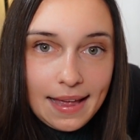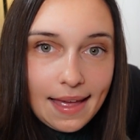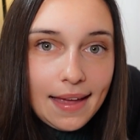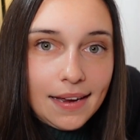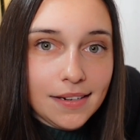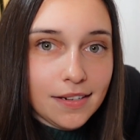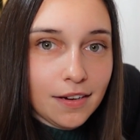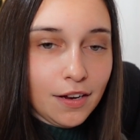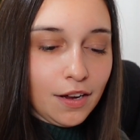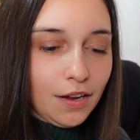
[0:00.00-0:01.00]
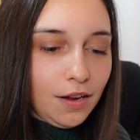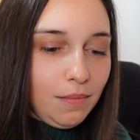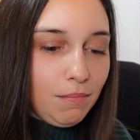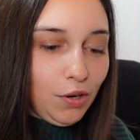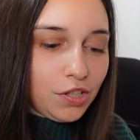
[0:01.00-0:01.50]
And
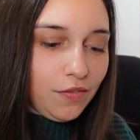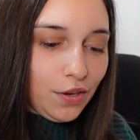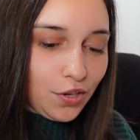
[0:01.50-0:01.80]
most of those